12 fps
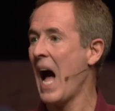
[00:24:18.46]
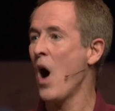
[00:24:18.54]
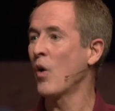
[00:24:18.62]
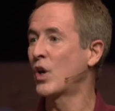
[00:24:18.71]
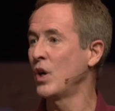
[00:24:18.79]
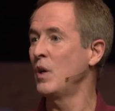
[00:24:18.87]

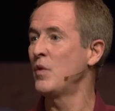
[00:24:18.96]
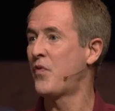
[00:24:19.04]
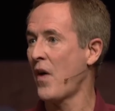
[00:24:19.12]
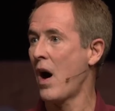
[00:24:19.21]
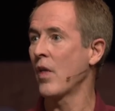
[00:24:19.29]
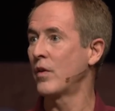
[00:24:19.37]
how good
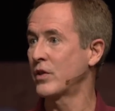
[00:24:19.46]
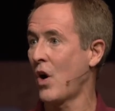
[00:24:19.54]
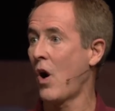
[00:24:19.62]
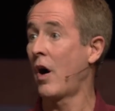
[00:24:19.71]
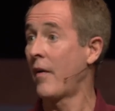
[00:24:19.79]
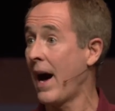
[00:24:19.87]
fathers
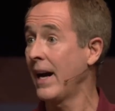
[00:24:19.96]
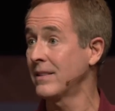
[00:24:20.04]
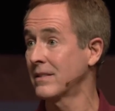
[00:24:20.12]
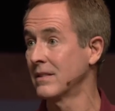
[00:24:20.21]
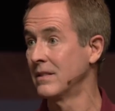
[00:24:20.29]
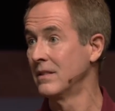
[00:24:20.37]
are,
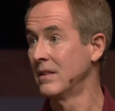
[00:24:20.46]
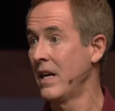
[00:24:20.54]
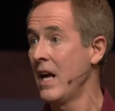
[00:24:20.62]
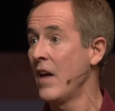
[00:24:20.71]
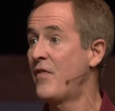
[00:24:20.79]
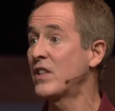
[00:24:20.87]
right?
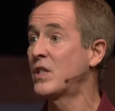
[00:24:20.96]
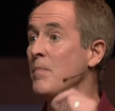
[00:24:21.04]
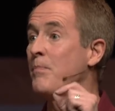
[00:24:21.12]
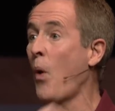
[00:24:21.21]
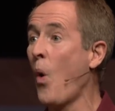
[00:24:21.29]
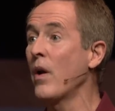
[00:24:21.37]
If it's
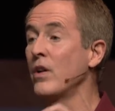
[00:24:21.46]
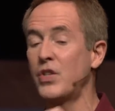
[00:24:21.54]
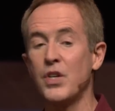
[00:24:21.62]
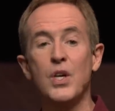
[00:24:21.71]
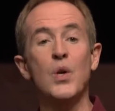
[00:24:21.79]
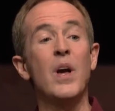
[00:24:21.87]
important
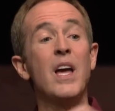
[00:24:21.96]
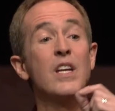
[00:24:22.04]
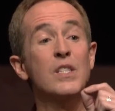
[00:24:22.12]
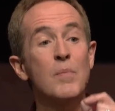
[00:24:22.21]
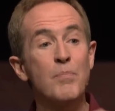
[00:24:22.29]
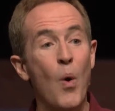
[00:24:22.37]
to you, it
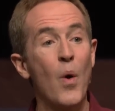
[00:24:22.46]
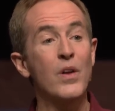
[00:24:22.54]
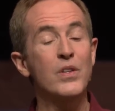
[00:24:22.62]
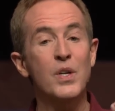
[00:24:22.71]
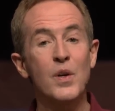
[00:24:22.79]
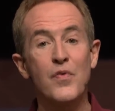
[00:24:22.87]
is
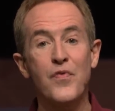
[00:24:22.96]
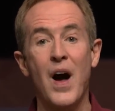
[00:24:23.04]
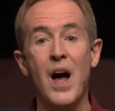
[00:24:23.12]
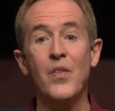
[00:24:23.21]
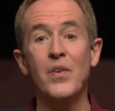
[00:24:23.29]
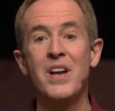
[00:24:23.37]
important to your
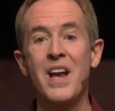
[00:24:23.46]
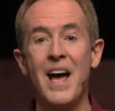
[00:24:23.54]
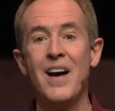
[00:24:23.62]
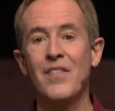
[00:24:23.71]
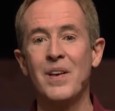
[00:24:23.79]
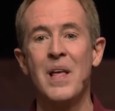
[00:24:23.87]
Father in
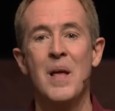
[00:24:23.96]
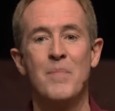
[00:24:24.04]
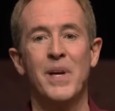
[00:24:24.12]
heaven